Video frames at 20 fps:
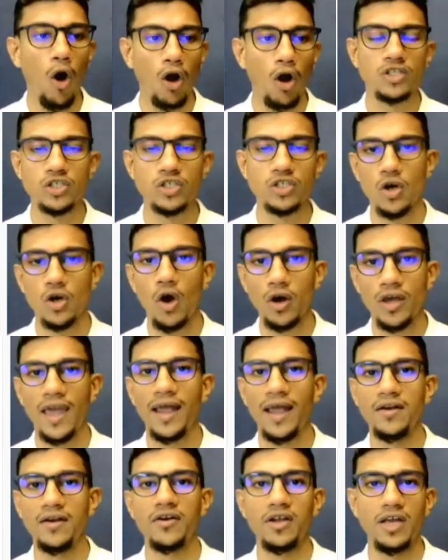all stock
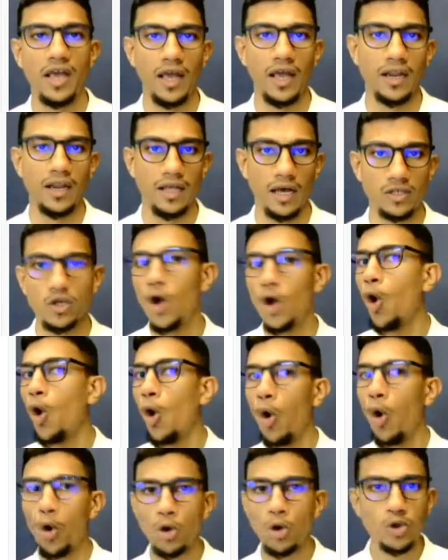entry areas,
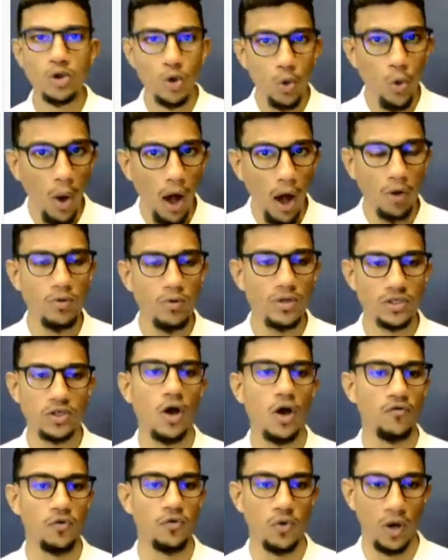whole throughout the
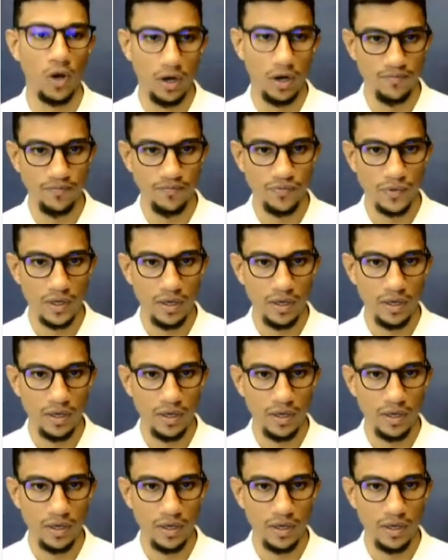software.